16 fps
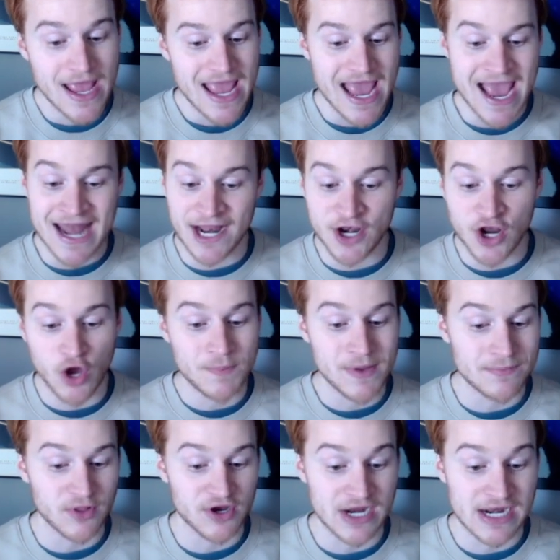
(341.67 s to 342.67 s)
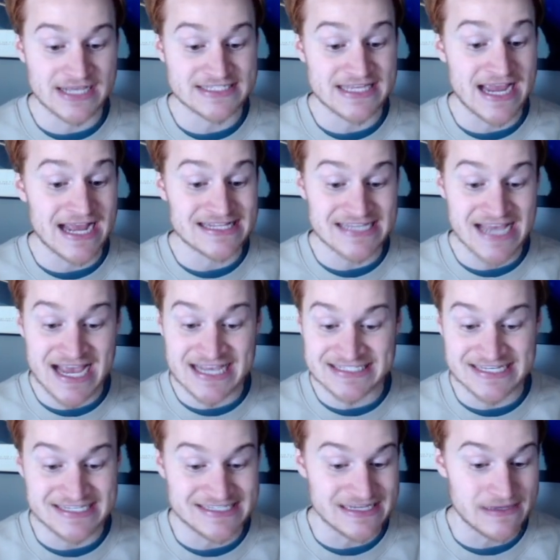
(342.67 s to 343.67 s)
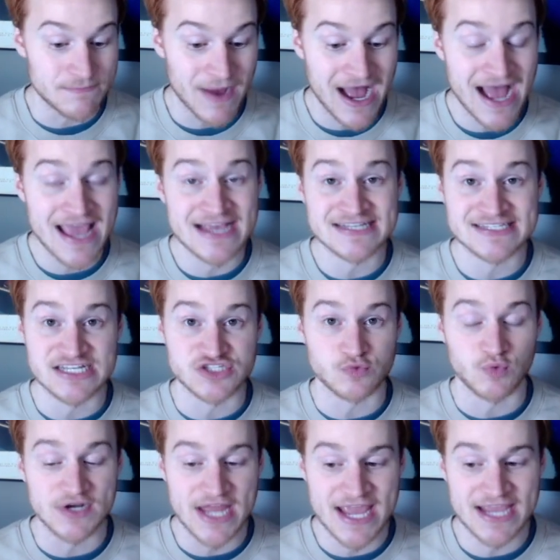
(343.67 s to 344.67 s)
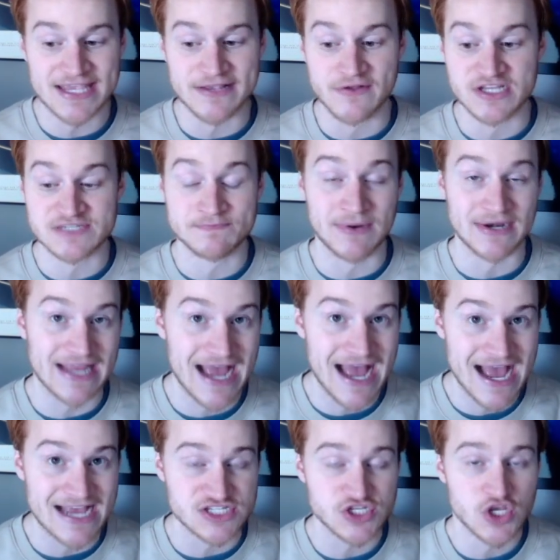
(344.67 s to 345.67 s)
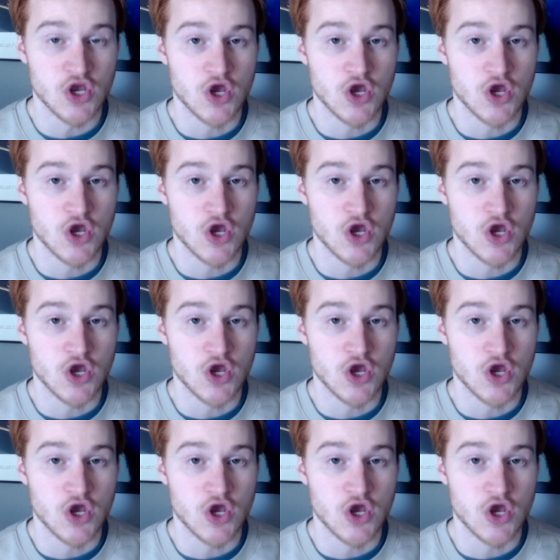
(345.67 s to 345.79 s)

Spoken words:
And I know people are going to say it's SEC bias. It's ridiculous. But guys,